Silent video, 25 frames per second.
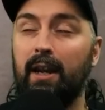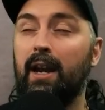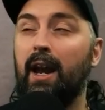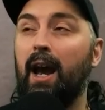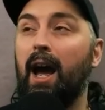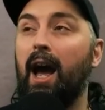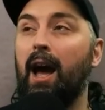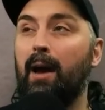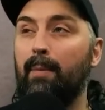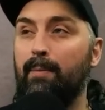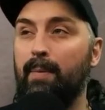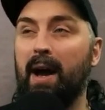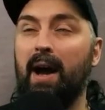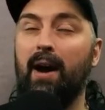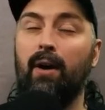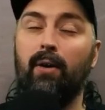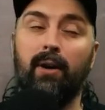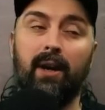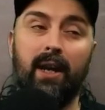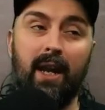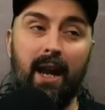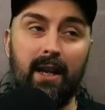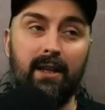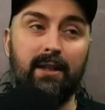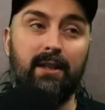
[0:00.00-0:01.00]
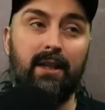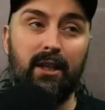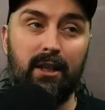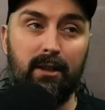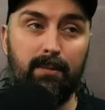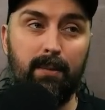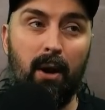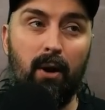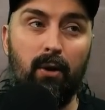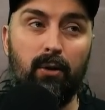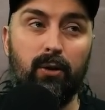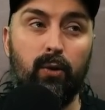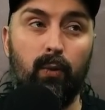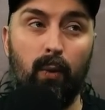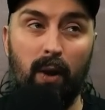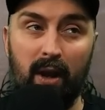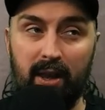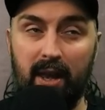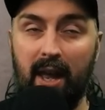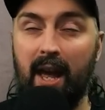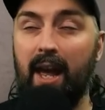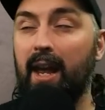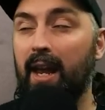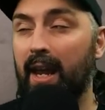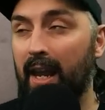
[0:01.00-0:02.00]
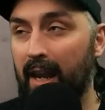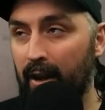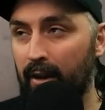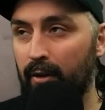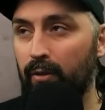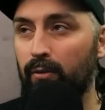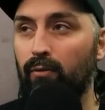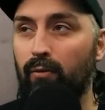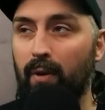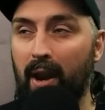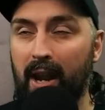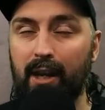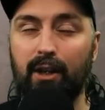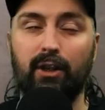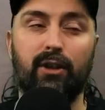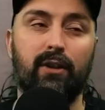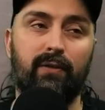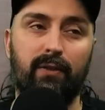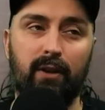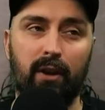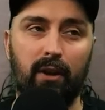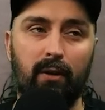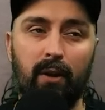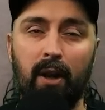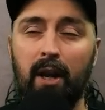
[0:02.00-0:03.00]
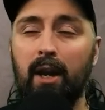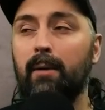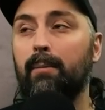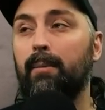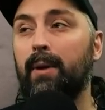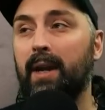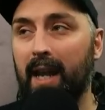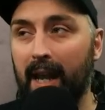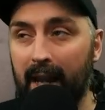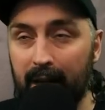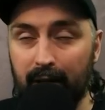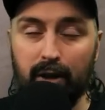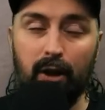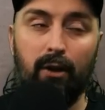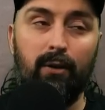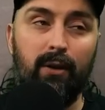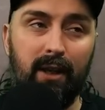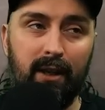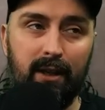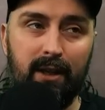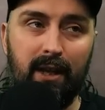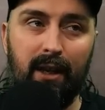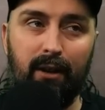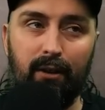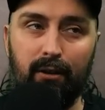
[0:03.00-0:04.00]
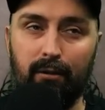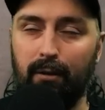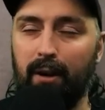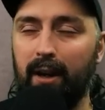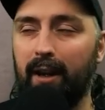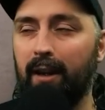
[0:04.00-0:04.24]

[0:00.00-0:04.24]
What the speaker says: about casting spells when they're in range of you. But it is only a d3.